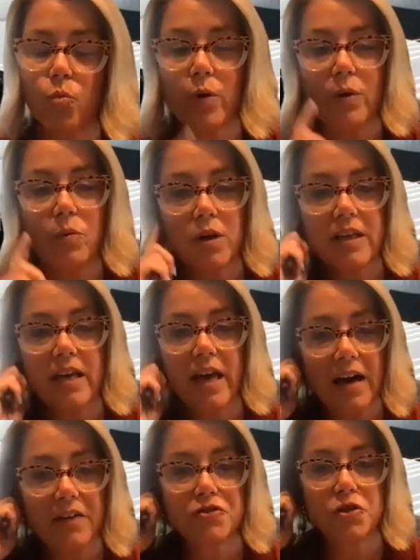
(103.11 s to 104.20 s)
we really
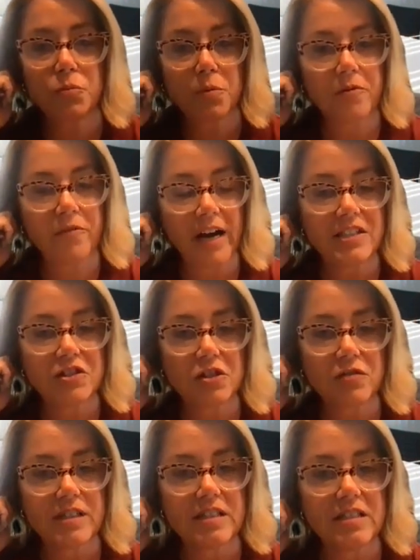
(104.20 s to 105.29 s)
have to provide
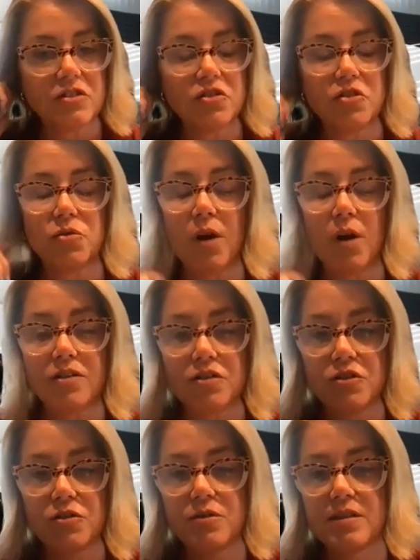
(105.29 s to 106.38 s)
services to our
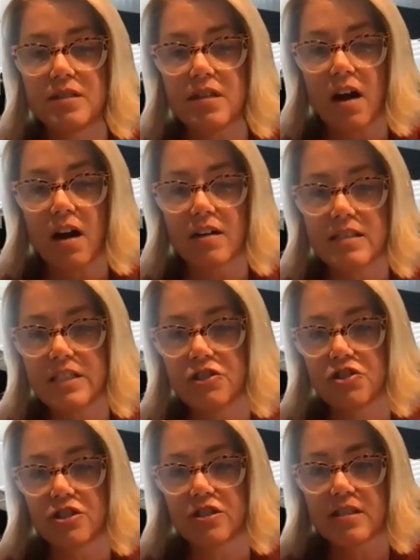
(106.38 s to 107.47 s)
students, our
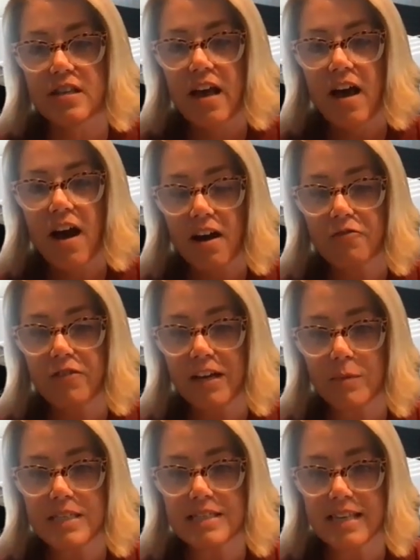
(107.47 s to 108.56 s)
teachers, our
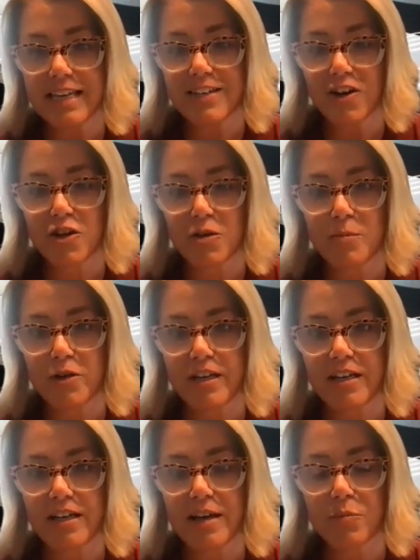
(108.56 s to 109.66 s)
families, and our community.